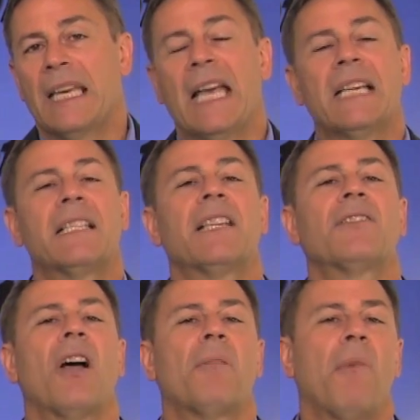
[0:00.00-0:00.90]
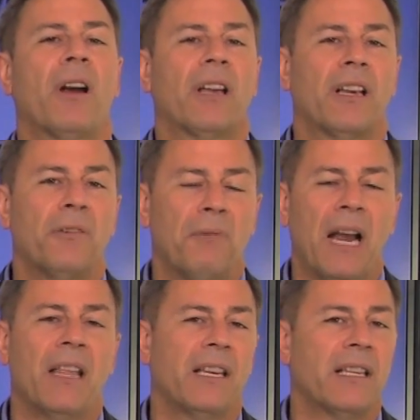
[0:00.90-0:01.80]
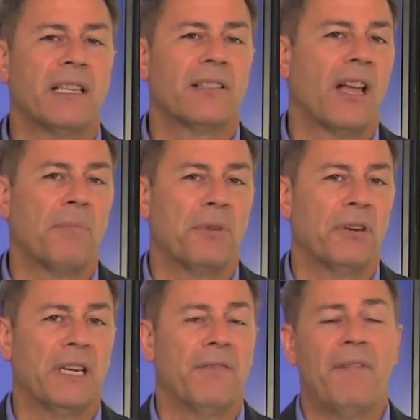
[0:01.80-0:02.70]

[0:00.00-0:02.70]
Yes, the stock market can rally in this time period.